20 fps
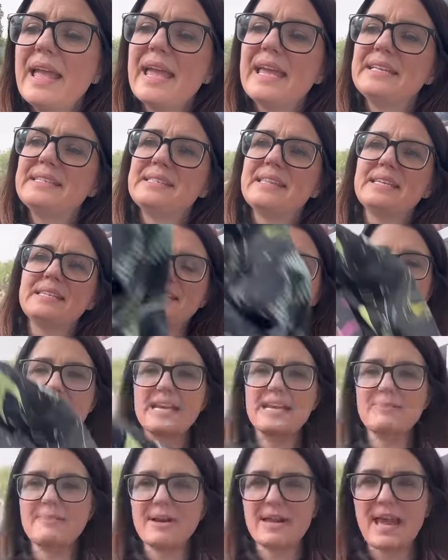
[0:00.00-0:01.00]
is this
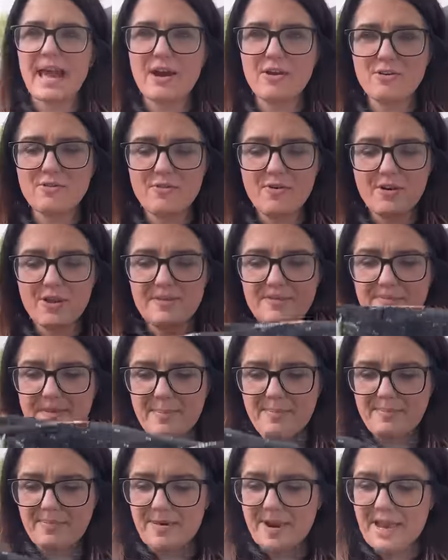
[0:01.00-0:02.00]
Lady McElroy
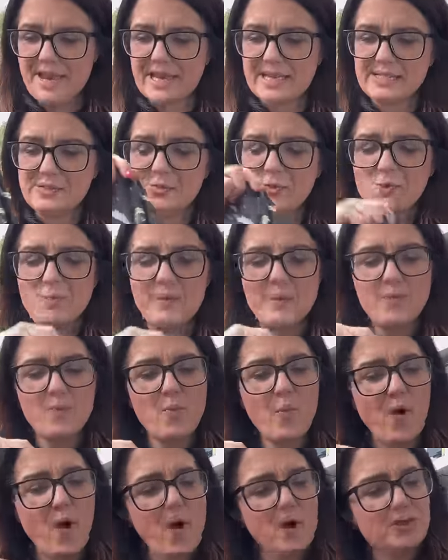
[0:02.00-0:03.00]
fabric. It's all been
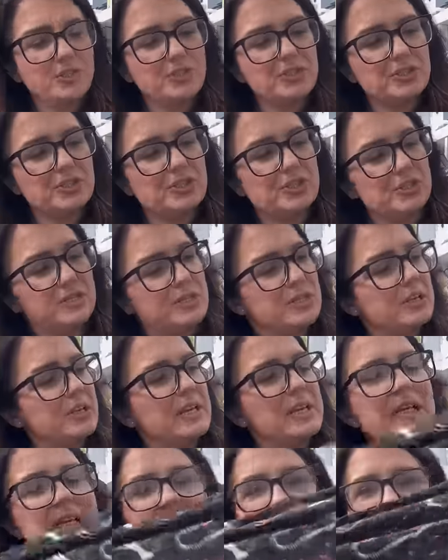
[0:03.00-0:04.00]
washed,
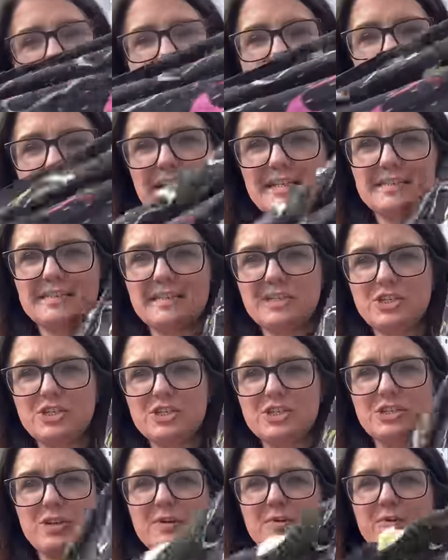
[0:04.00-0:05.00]
and it's this
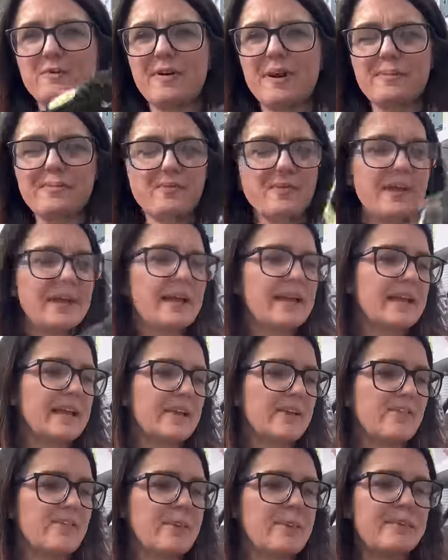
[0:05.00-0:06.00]
shoe fabric. I
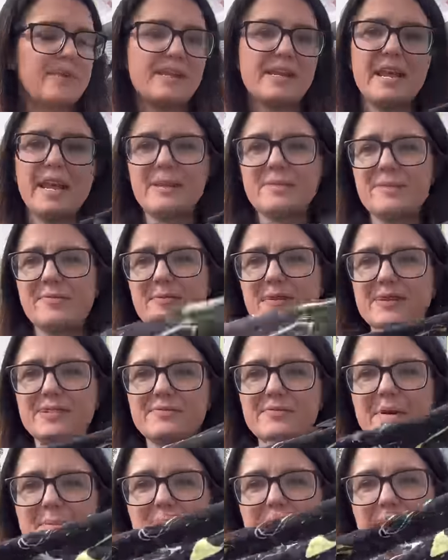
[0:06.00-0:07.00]
cannot remember the name of this
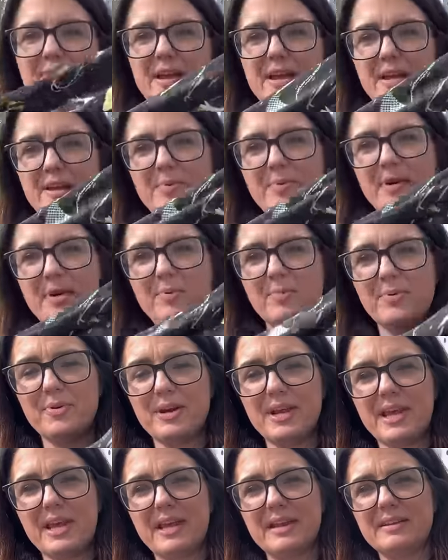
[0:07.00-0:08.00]
fabric, but I'll put
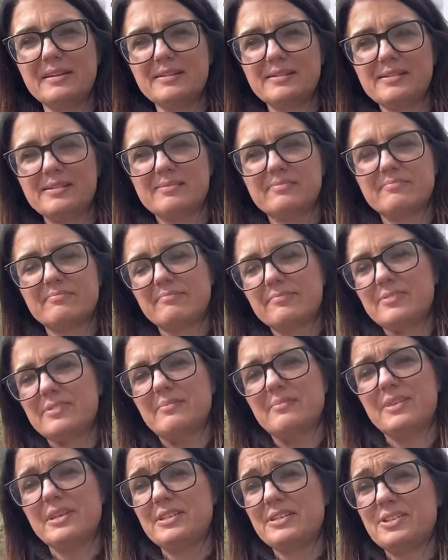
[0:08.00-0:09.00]
it in. It's
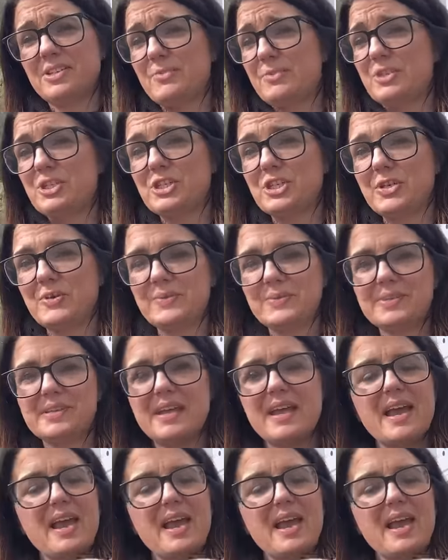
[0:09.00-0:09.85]
something to do with shoes,